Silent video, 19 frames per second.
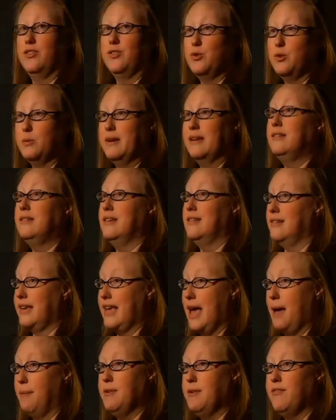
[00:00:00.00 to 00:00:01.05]
The school bus is
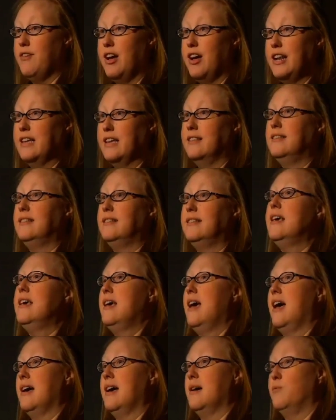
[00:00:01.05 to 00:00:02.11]
a captive audience.
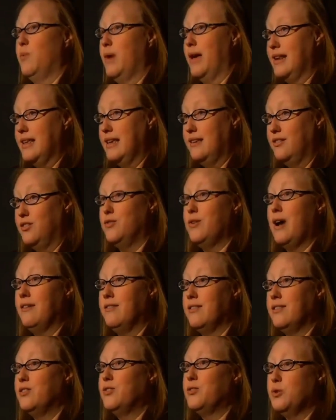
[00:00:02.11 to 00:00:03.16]
When he's
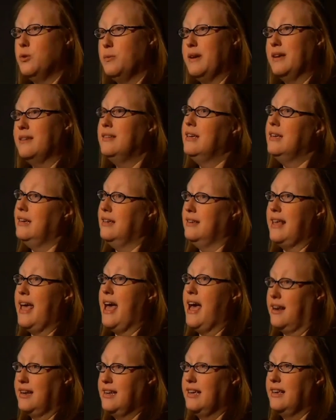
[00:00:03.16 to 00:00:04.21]
driving the school bus, he is
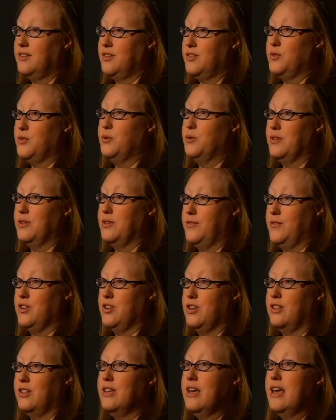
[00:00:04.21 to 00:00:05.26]
acting as a school
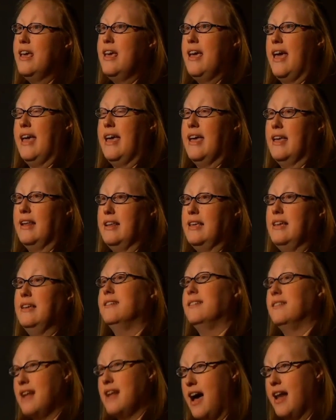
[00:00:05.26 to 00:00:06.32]
official, and
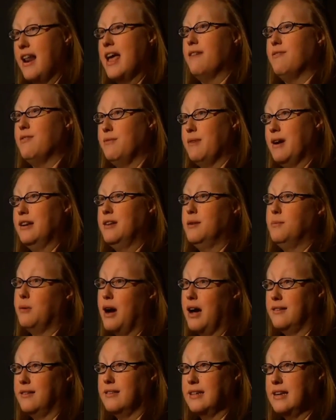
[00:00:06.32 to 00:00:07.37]
he does not have the right to
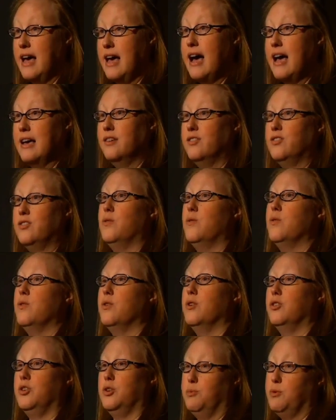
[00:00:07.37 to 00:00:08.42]
proselytize
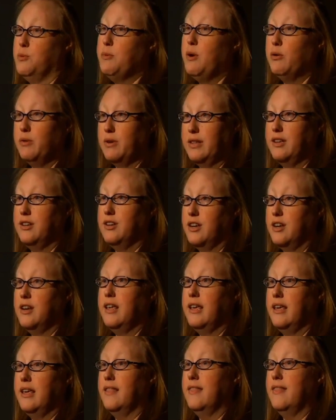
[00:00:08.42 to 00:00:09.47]
or to promote
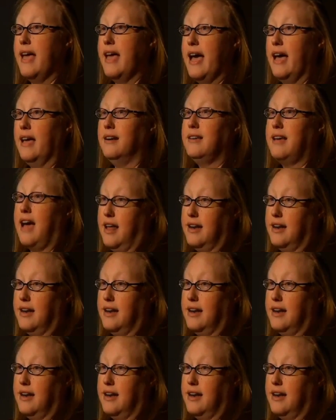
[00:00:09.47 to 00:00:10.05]
religion in that